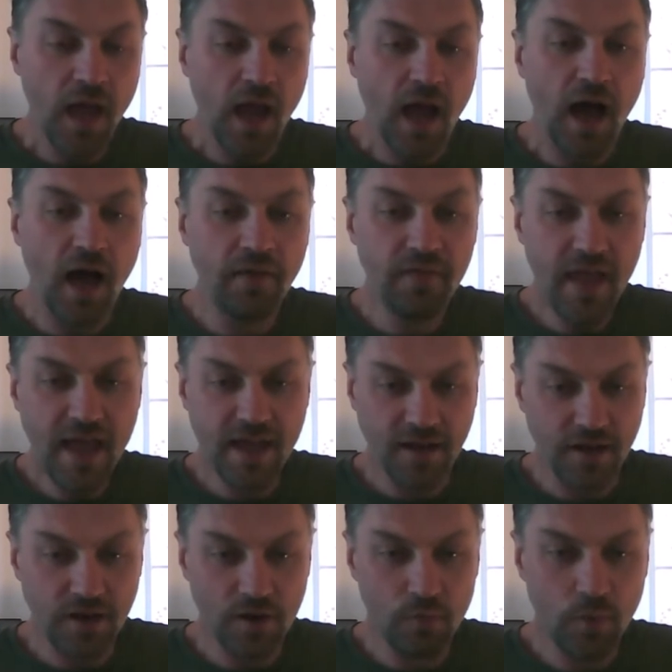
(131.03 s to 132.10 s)
And
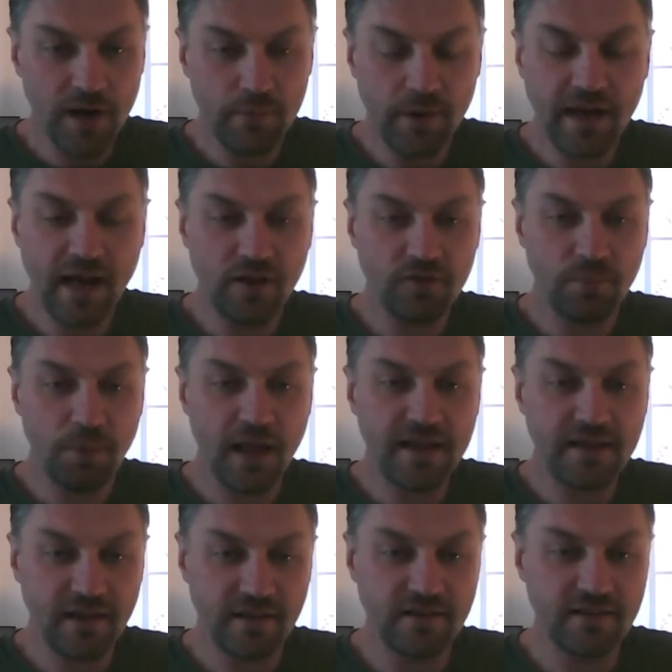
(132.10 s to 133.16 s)
then when it went out to
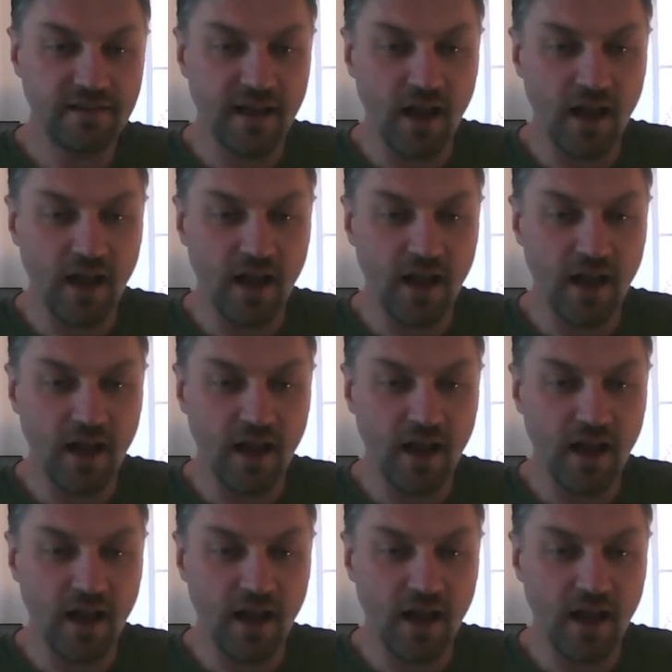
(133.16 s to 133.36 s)
playtesting,